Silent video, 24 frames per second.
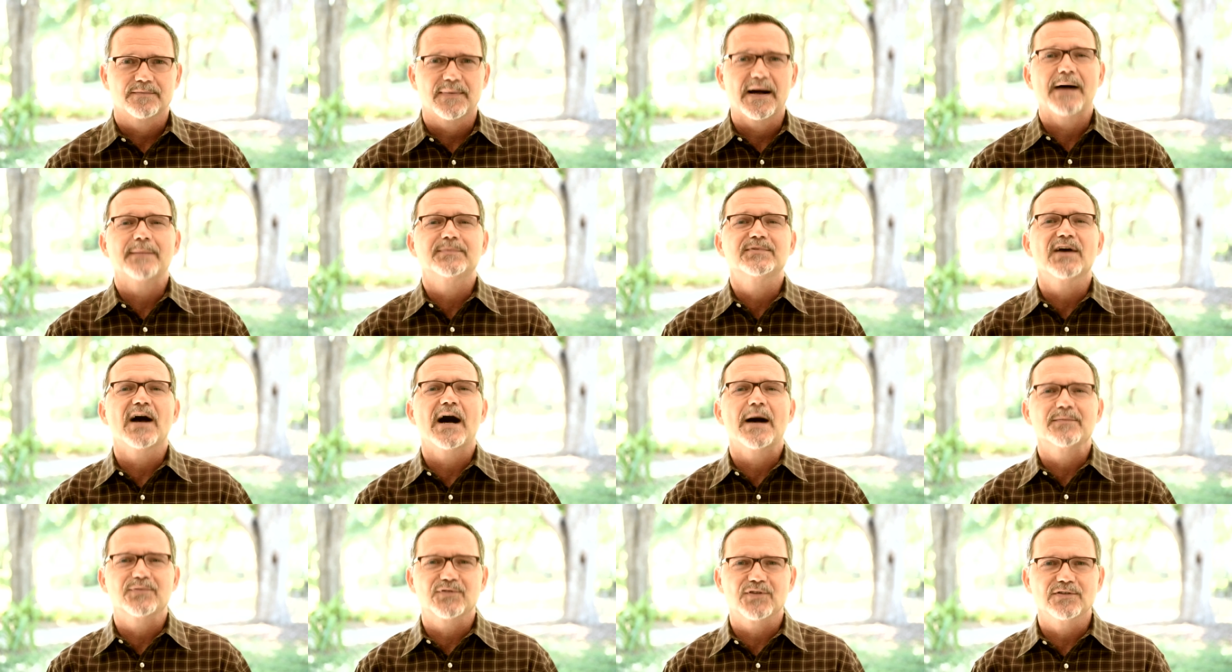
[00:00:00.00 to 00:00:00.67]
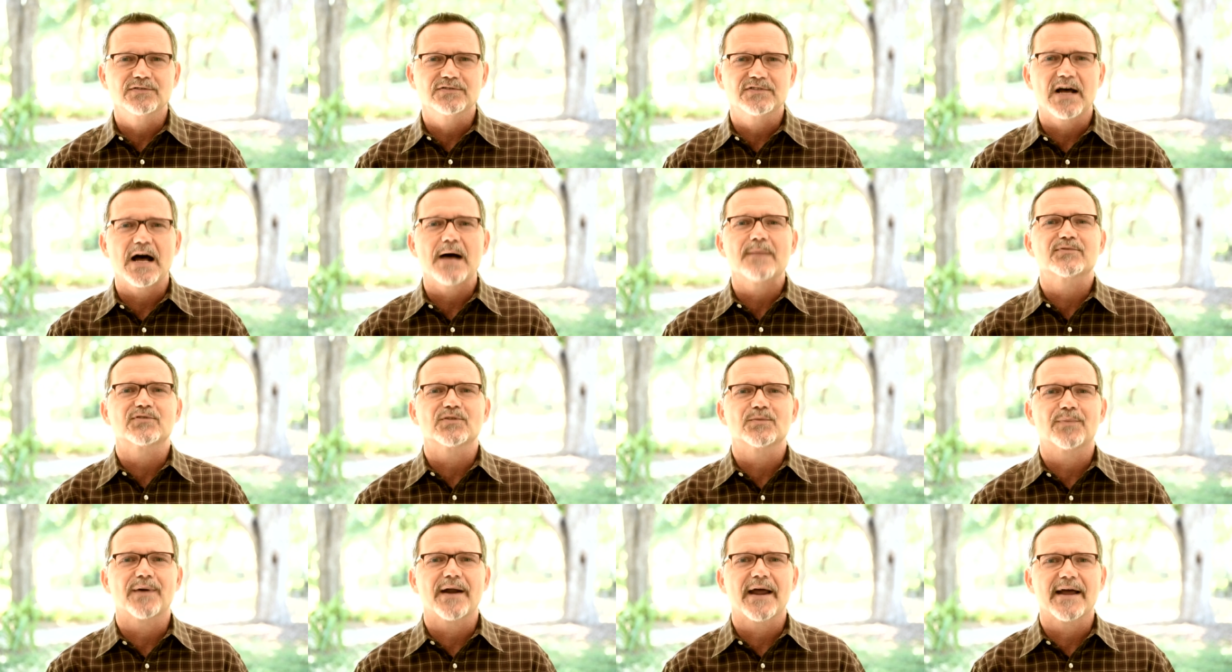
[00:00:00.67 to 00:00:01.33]
Bob Thompson,
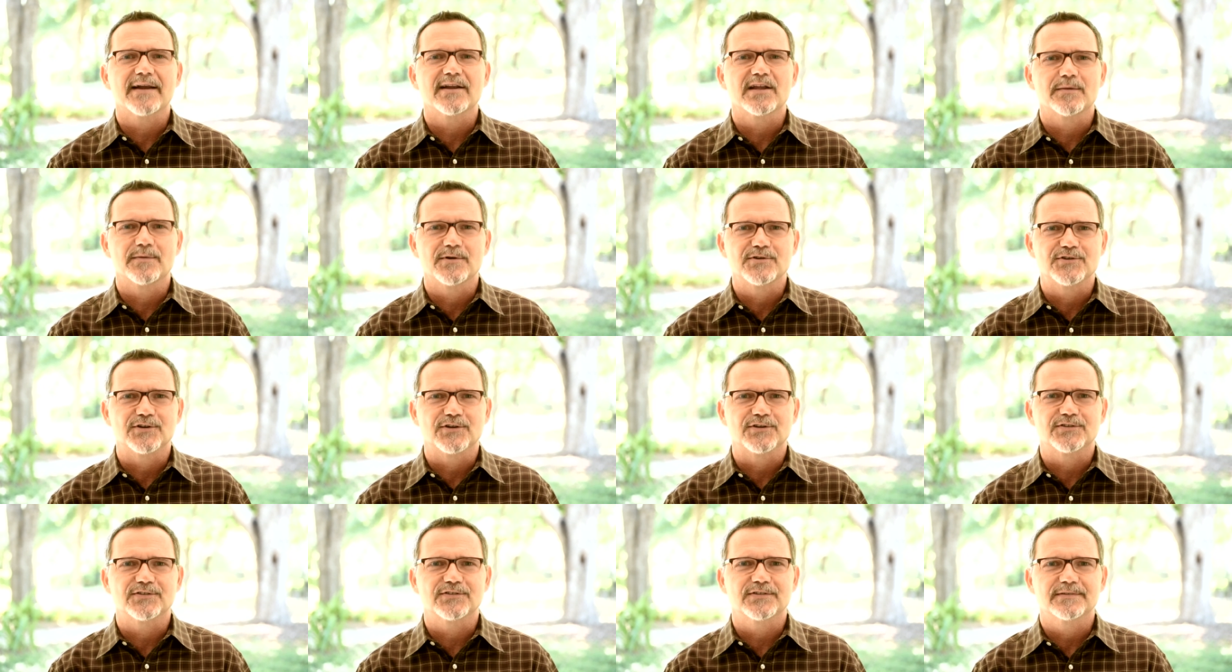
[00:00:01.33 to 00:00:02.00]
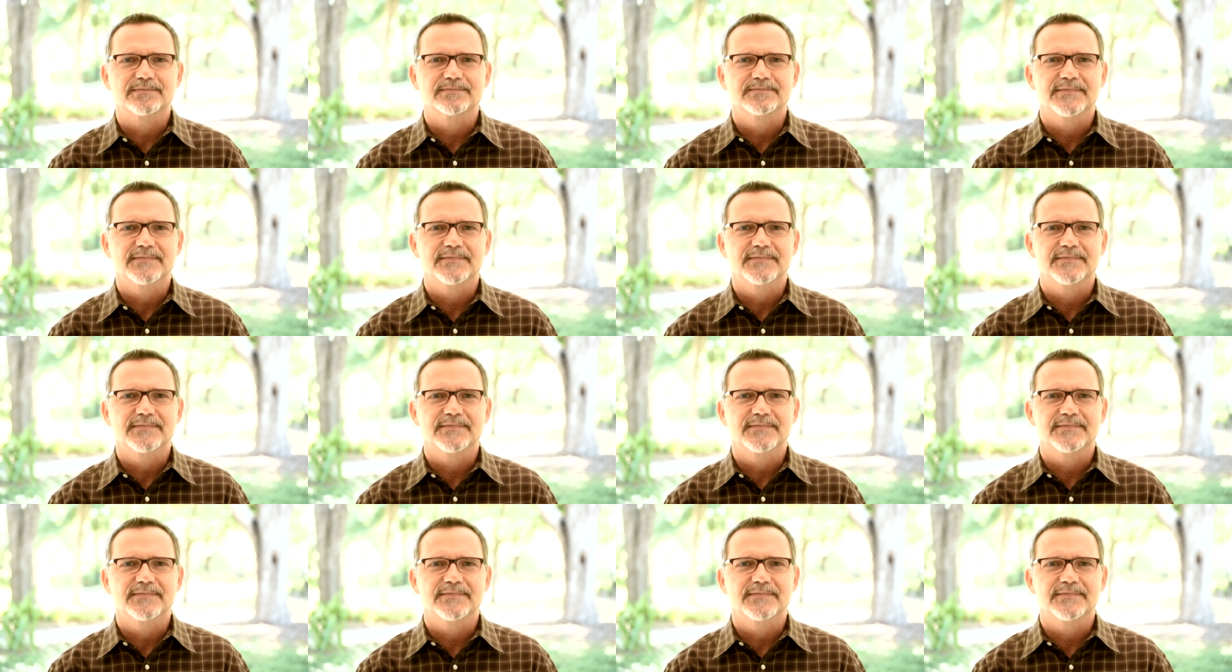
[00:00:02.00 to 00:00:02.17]
Thompson Brand Images.